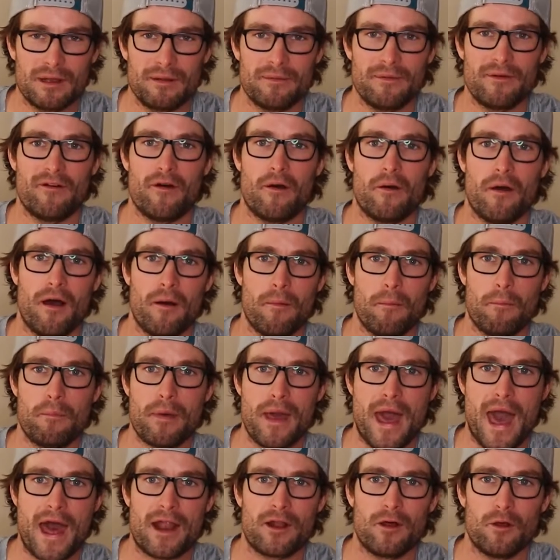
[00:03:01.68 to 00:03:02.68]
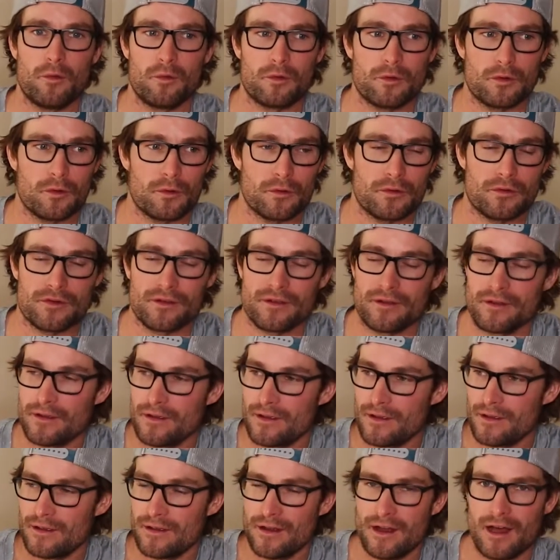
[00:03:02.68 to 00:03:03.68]
bit of a battle wound
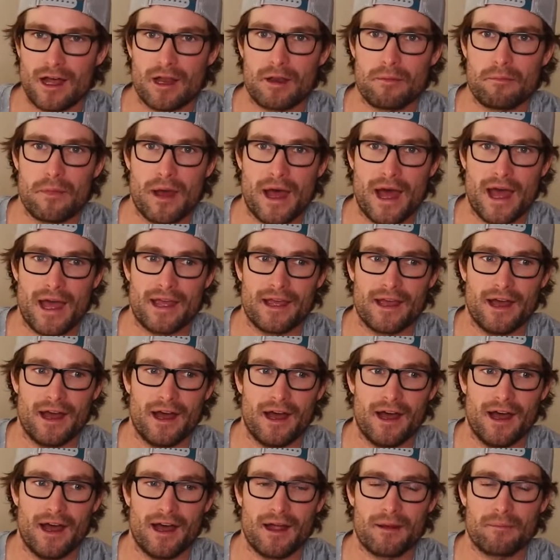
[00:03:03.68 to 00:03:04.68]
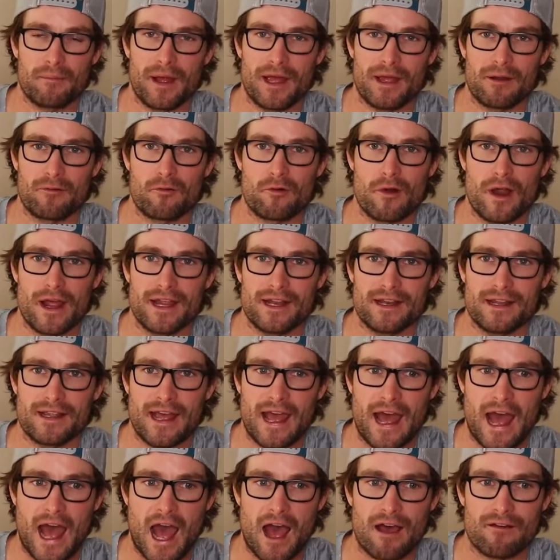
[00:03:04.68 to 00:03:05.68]
on my right
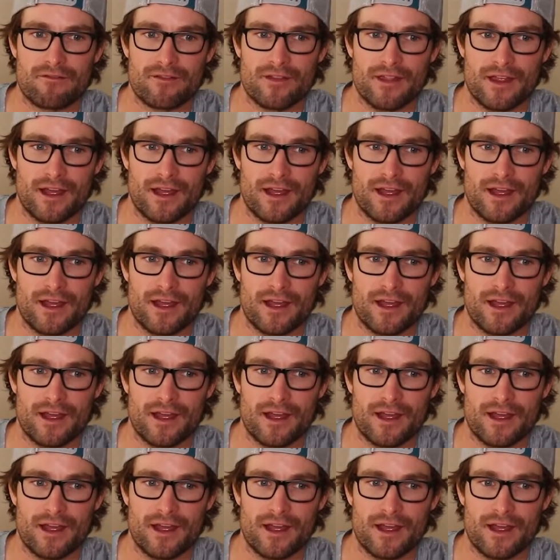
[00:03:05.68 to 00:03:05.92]
calf